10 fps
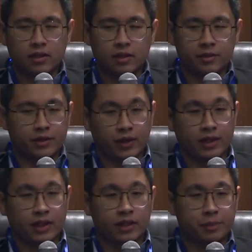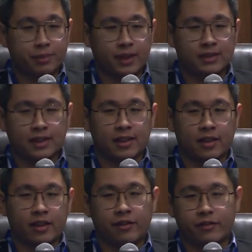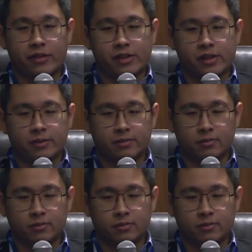I mean, right now the pressing thing for,